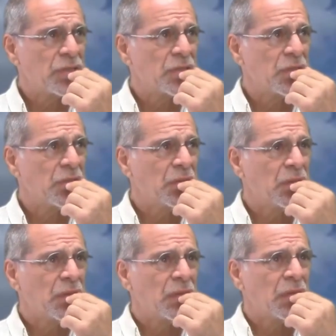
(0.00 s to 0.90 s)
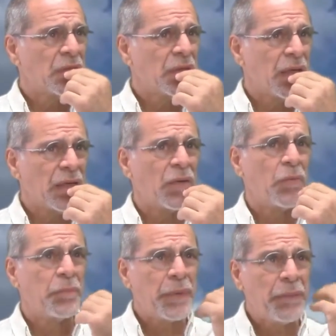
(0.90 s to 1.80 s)
is to get
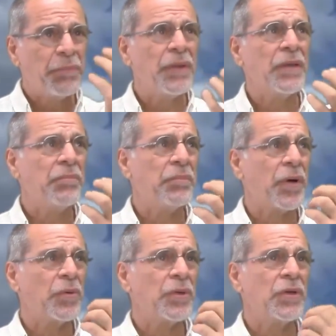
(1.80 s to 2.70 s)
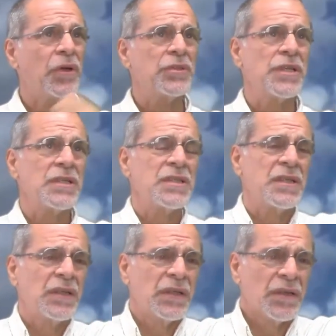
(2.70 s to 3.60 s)
our people empowered, not
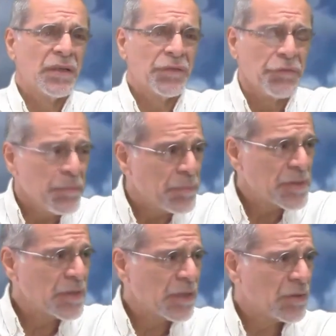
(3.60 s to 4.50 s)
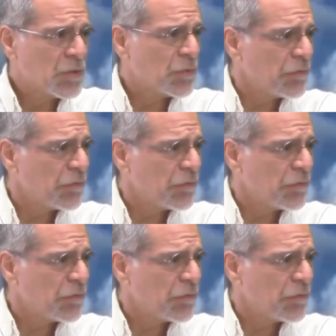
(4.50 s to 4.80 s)
just 3%